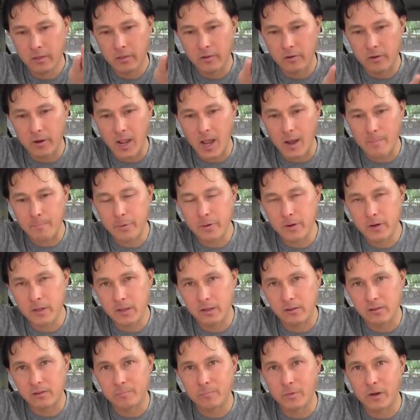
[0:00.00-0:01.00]
they're not
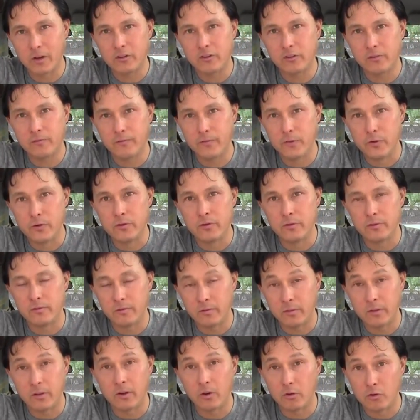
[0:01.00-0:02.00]
putting as much food,
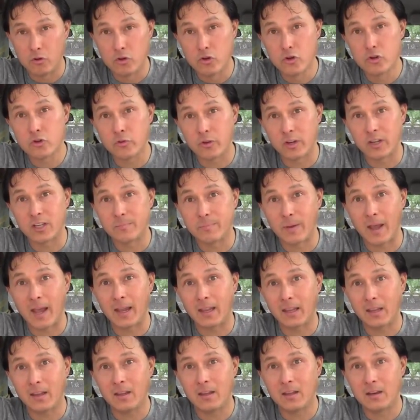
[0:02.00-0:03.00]
you know, nutrients
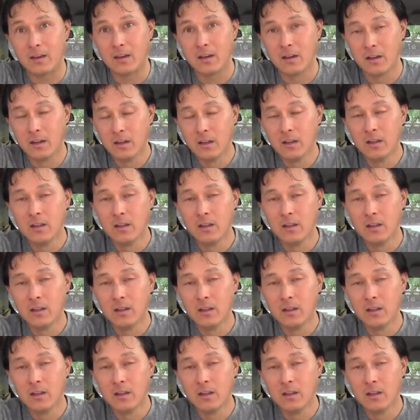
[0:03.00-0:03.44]
back in,